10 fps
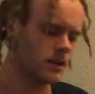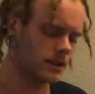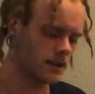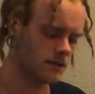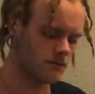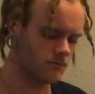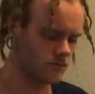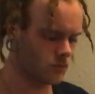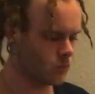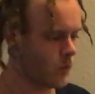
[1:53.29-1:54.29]
getting
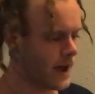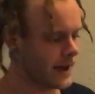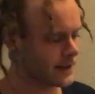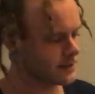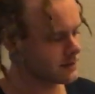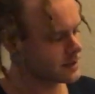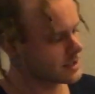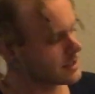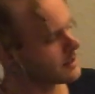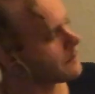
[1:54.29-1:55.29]
whack and
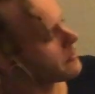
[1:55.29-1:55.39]
shit.